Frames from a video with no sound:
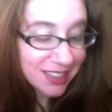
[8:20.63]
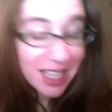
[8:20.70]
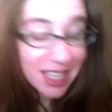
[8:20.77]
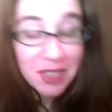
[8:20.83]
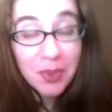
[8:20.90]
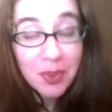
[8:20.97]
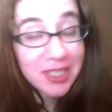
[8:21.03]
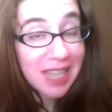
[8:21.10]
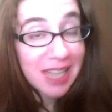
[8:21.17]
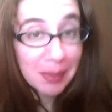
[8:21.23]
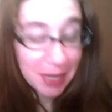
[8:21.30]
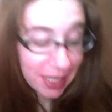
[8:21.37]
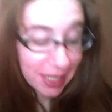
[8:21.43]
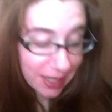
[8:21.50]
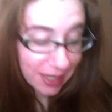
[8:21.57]
not what's
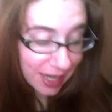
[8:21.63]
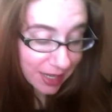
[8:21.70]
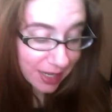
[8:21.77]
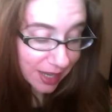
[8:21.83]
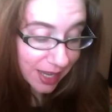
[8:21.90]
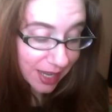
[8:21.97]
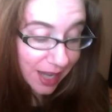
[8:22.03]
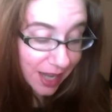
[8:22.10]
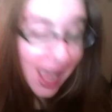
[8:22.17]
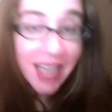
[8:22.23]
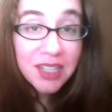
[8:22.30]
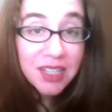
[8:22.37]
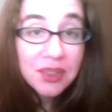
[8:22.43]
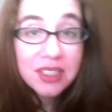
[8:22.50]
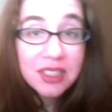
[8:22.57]
happening. And
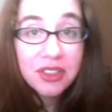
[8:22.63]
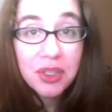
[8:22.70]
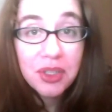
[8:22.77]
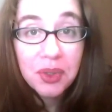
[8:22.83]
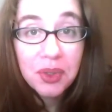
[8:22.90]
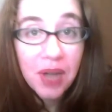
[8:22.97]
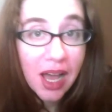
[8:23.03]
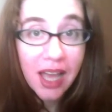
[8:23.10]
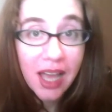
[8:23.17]
I do this too.